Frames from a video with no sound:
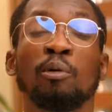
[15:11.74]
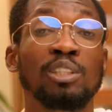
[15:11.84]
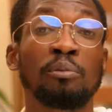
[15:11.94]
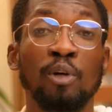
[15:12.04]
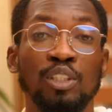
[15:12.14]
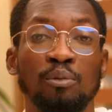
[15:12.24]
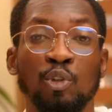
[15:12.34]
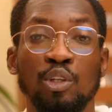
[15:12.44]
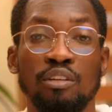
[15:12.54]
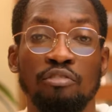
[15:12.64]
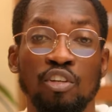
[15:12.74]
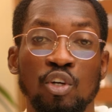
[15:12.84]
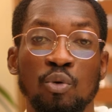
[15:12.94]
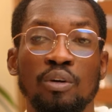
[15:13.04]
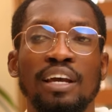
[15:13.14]
Mostly because I'm shooting
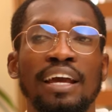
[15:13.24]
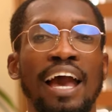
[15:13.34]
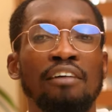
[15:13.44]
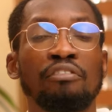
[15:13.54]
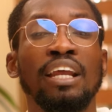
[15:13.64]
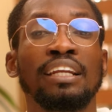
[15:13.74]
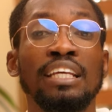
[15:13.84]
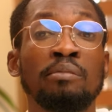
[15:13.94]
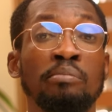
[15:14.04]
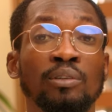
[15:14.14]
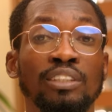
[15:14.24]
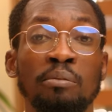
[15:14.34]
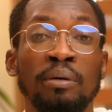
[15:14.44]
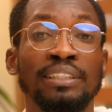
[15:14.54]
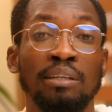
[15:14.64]
video, having an inbuilt
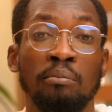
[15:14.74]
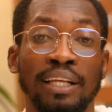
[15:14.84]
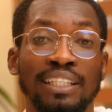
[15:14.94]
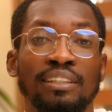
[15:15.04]
image stabilizer